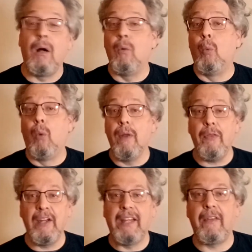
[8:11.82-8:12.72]
One
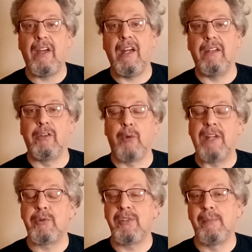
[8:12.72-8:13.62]
thing that
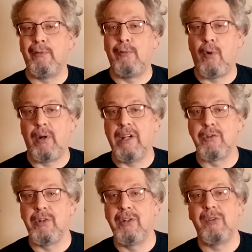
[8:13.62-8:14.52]
Gran Turismo 4
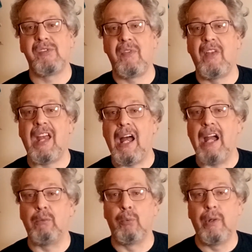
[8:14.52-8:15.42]
introduced that
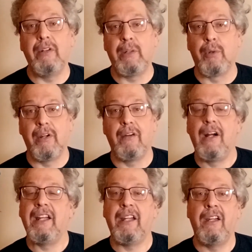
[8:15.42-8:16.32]
I really, really
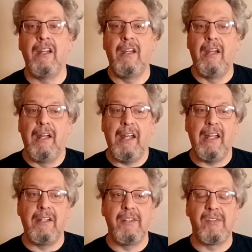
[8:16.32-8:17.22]
like
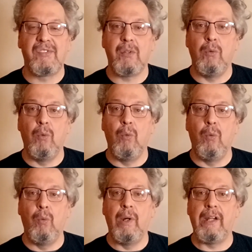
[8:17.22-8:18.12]
is
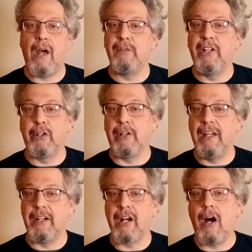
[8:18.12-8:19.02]
whenever you're
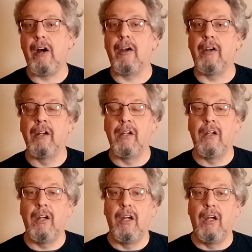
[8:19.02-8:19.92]
in a car,
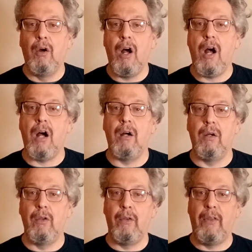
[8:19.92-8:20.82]

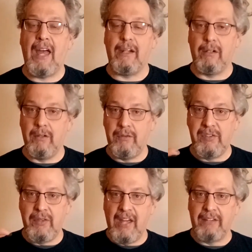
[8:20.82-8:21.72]

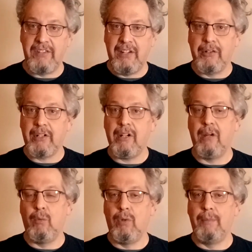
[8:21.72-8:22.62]
that dealer
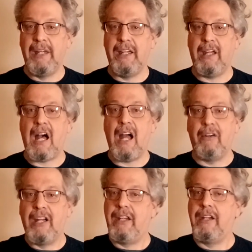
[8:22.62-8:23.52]
will be
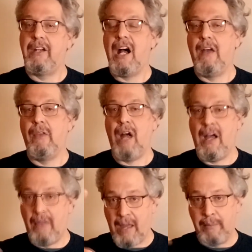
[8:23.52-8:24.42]
highlighted
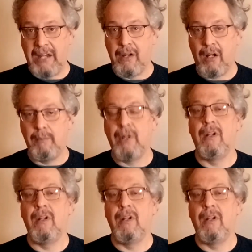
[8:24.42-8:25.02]
on that main hub.